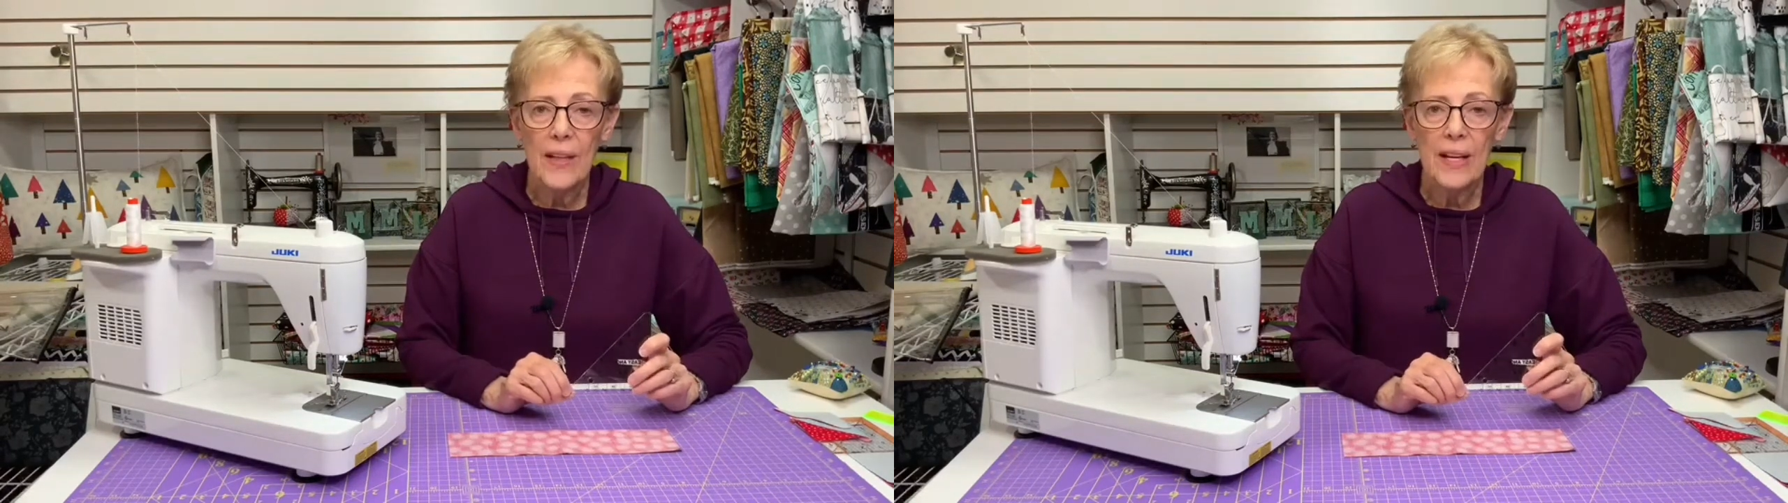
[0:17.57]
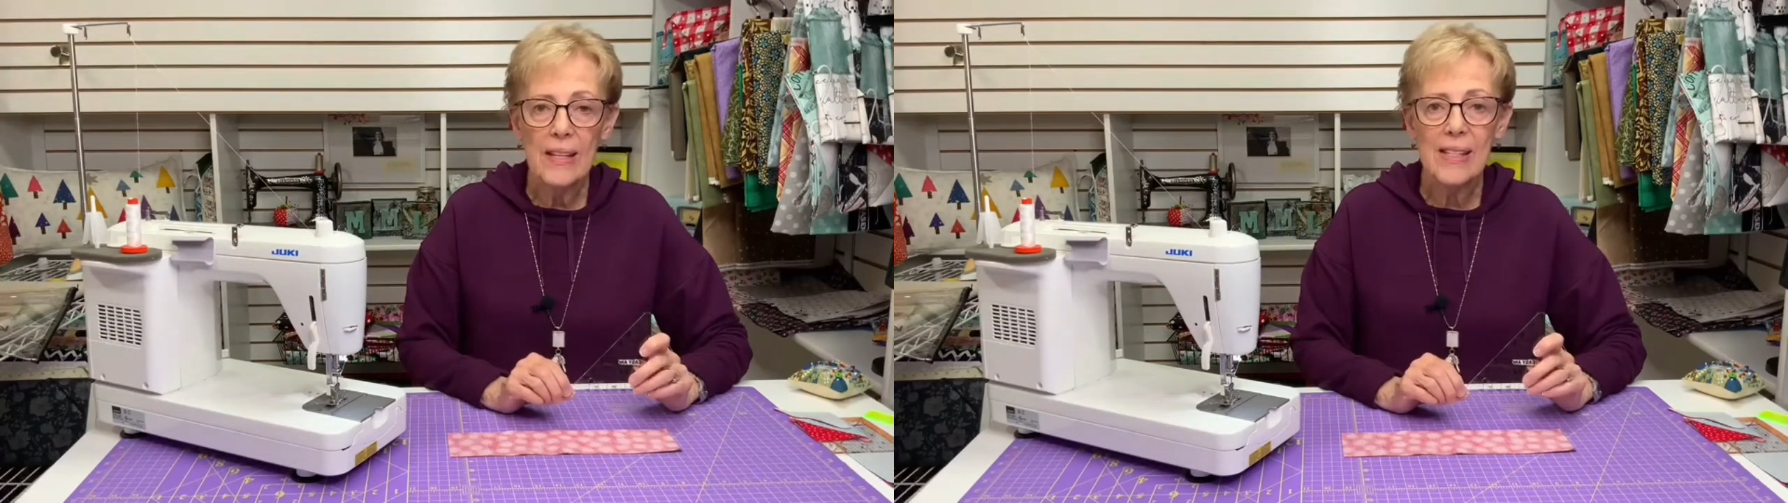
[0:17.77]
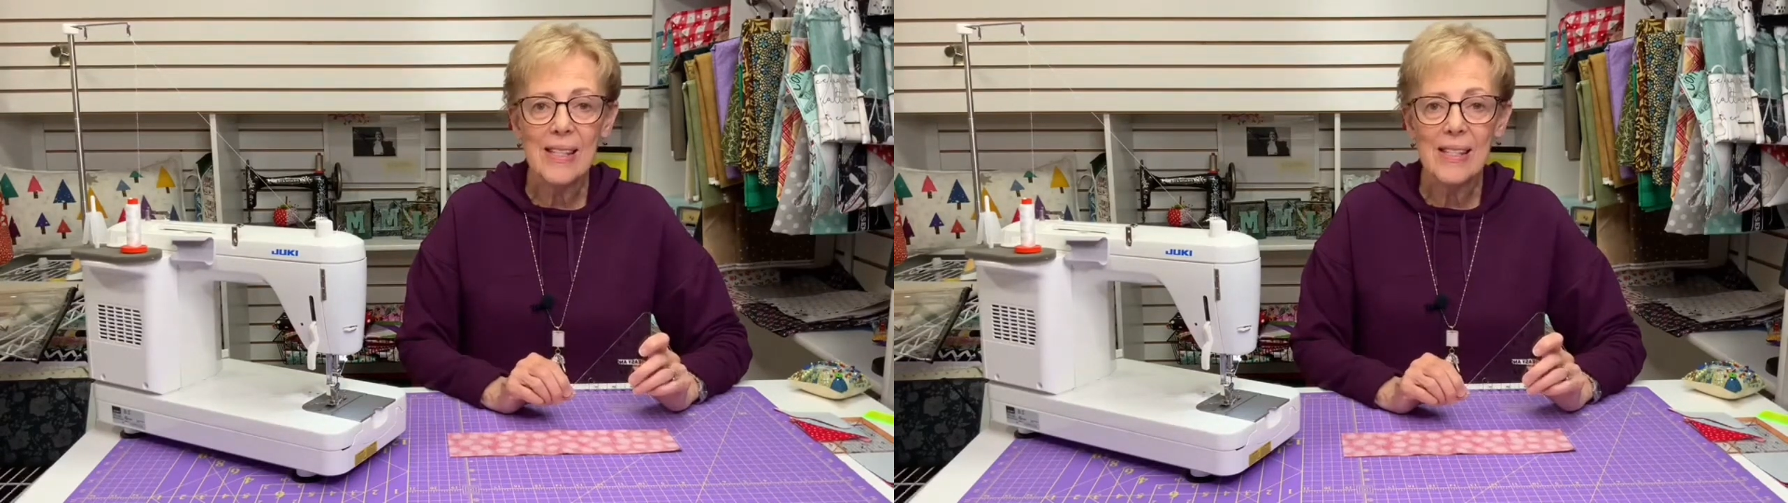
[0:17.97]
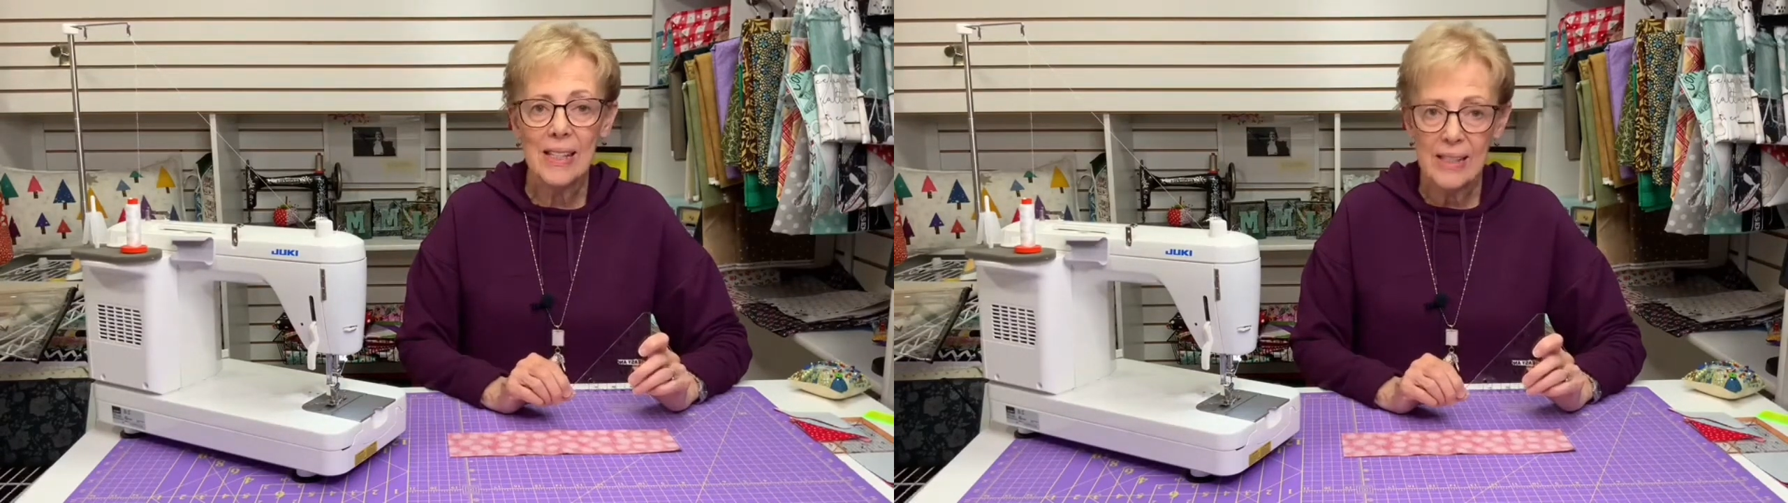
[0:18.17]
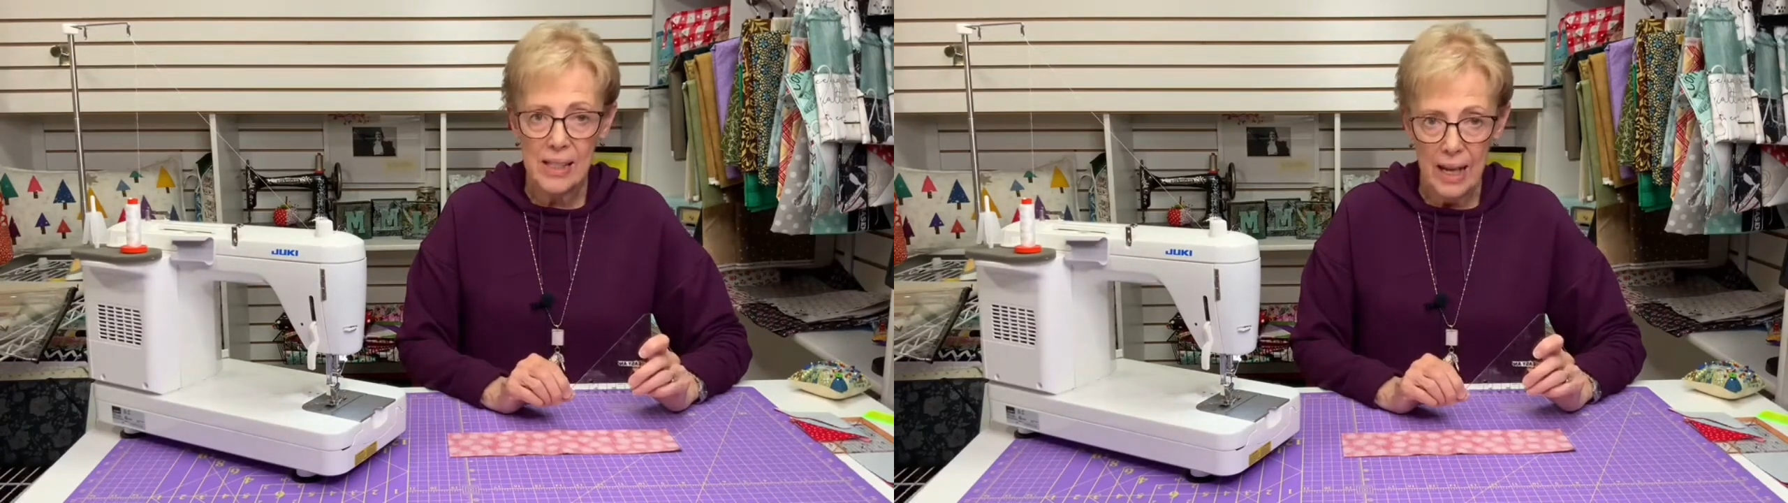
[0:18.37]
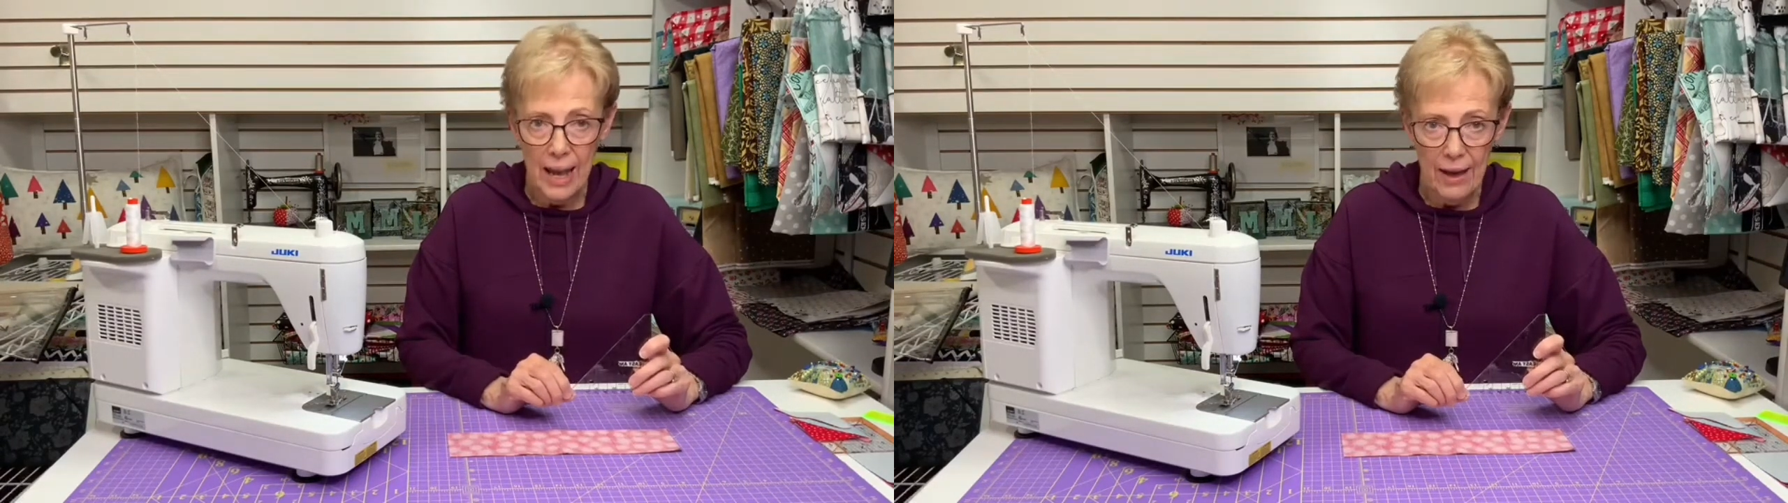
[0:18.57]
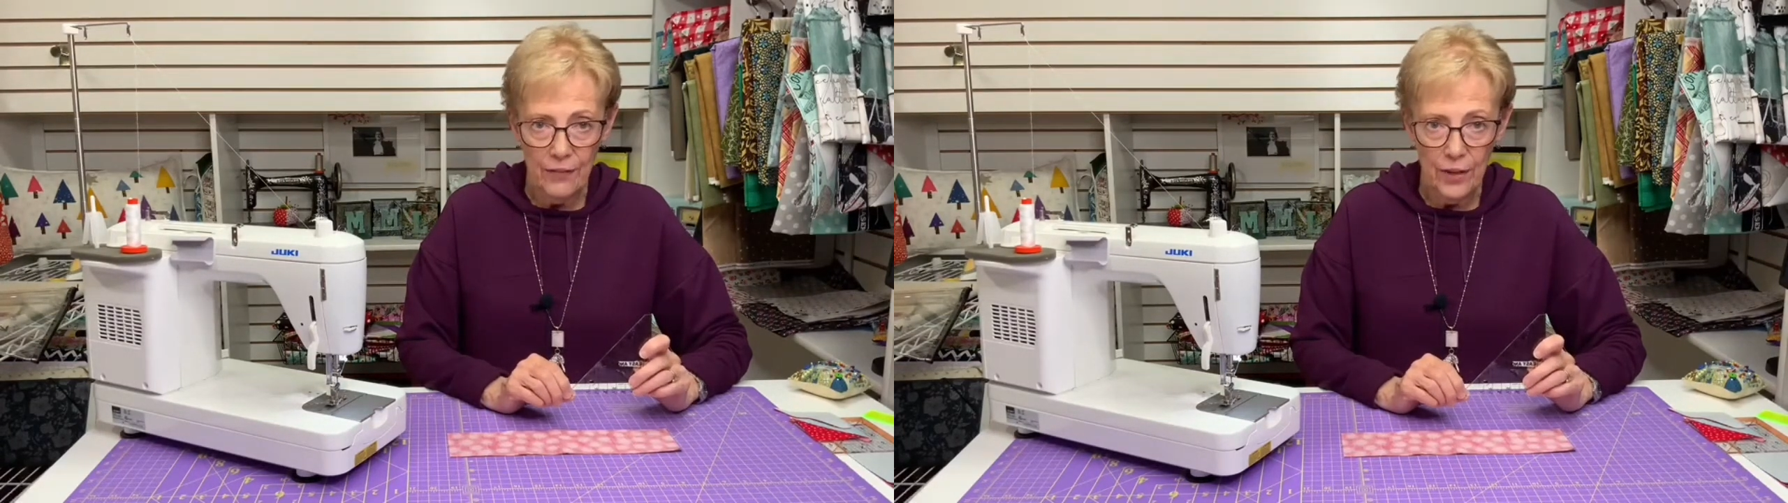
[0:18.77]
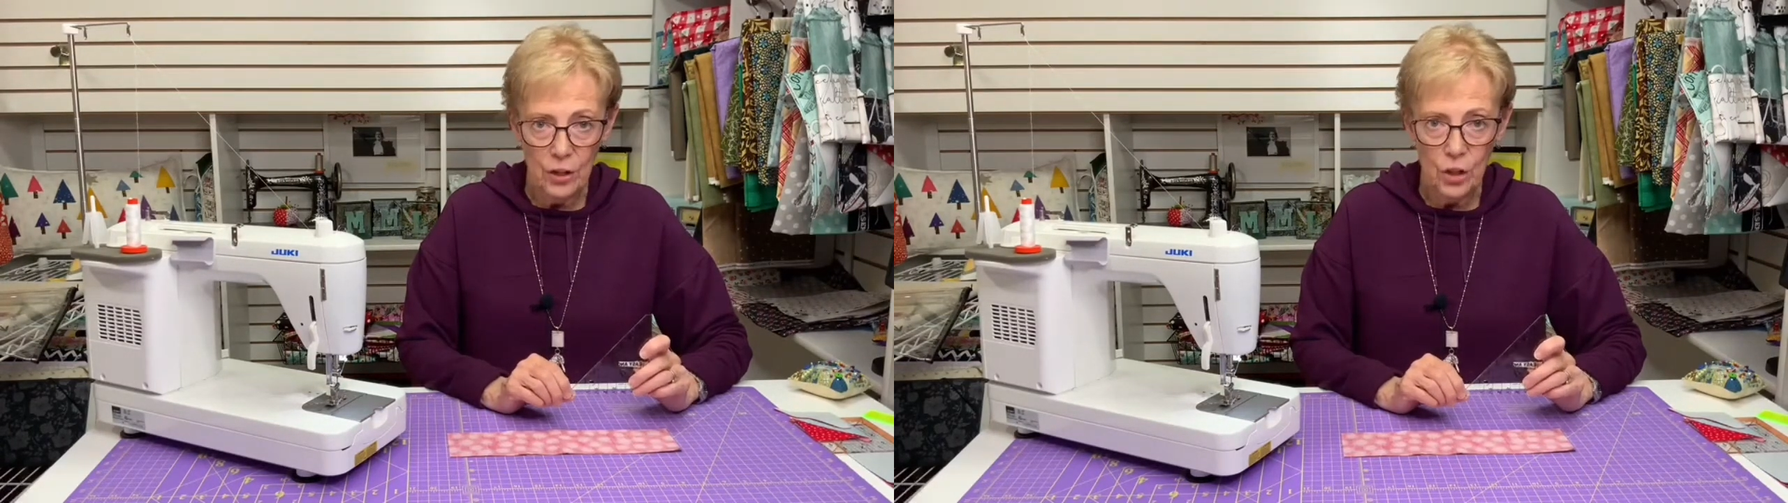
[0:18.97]
that is a
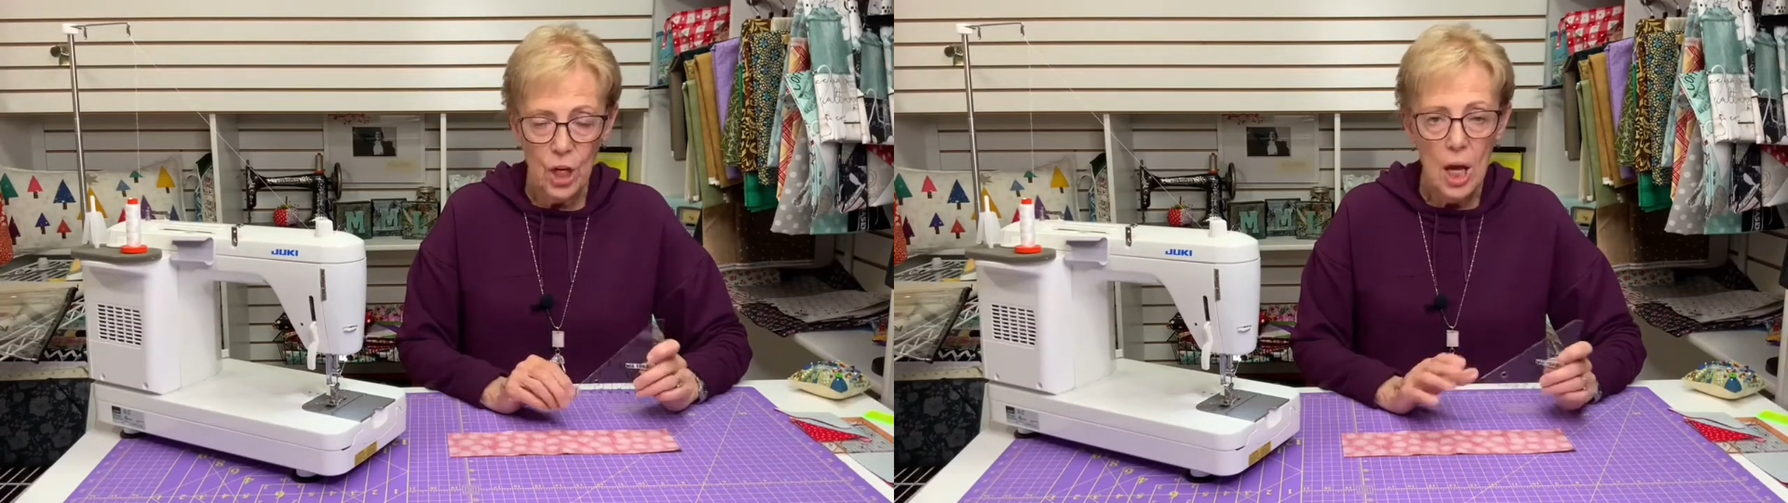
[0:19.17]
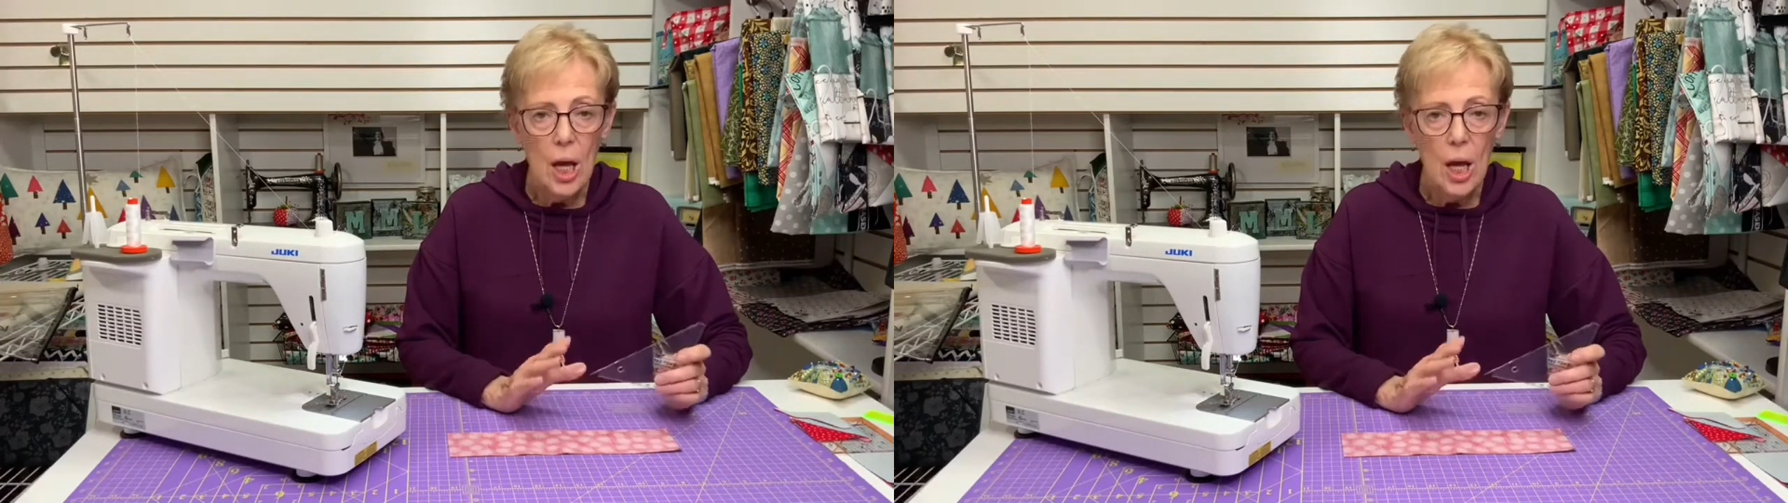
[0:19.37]
6.5 inch.